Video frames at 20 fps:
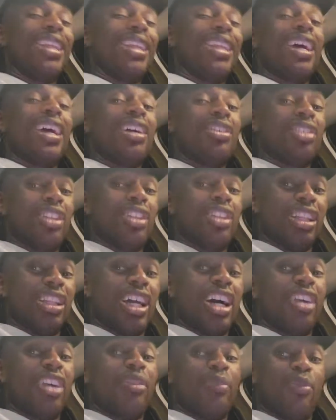has a
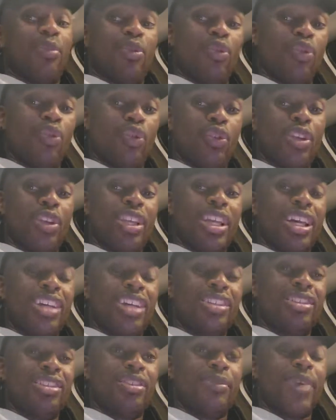lot of pull. He
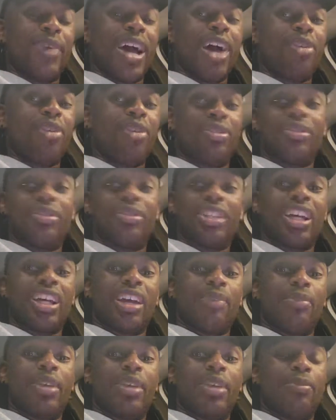has the power to
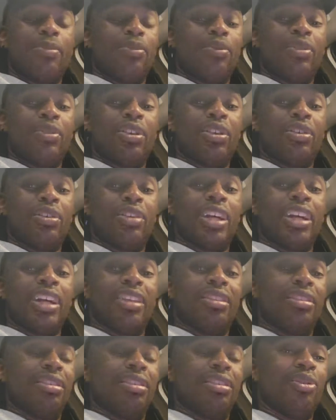sign people,
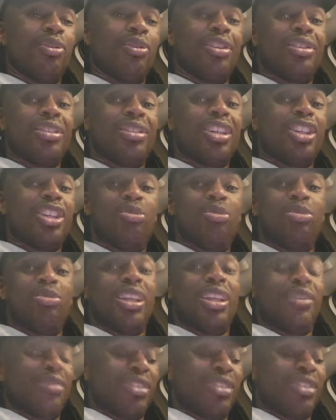like the organization
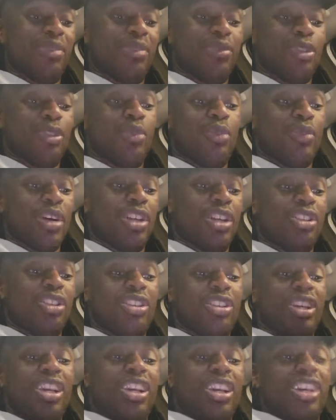believes in him so much.
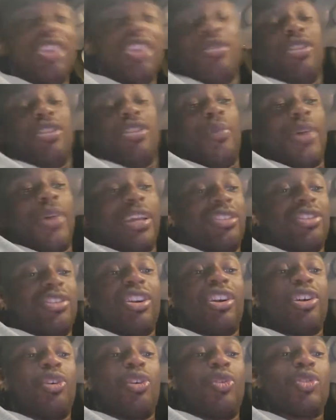Now back to the
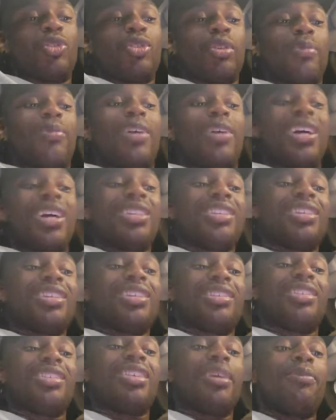article. So the process
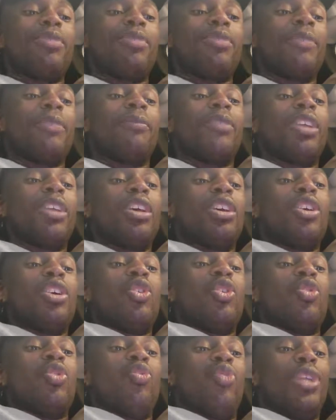is something
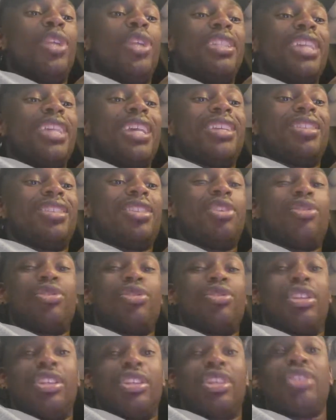we take
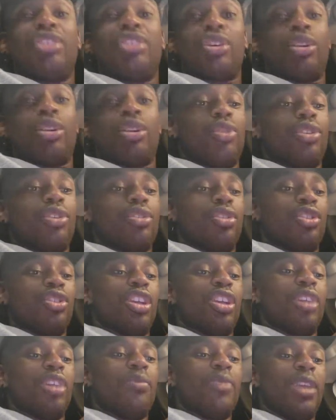seriously. These are the words of
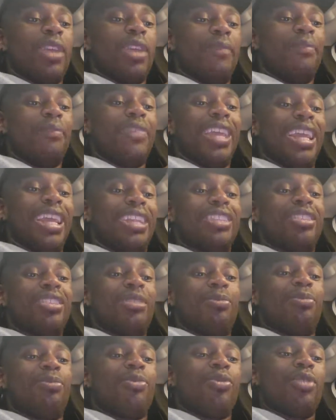Sean Payton, and it's
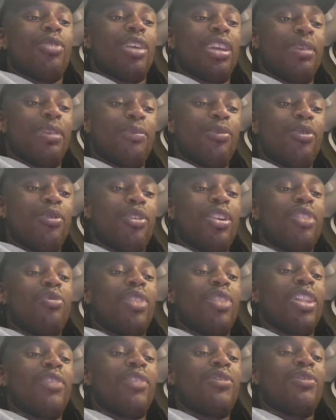important
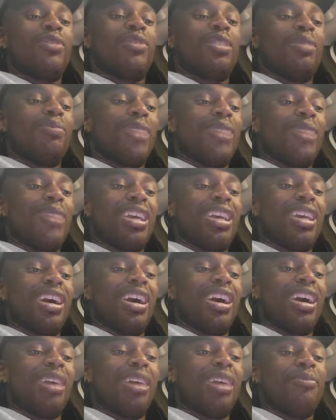relative to the
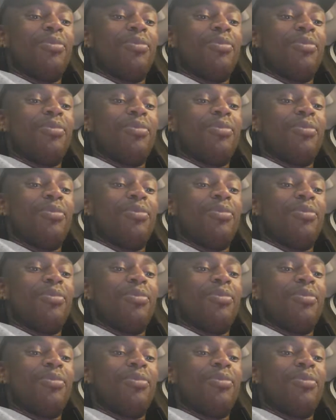makeup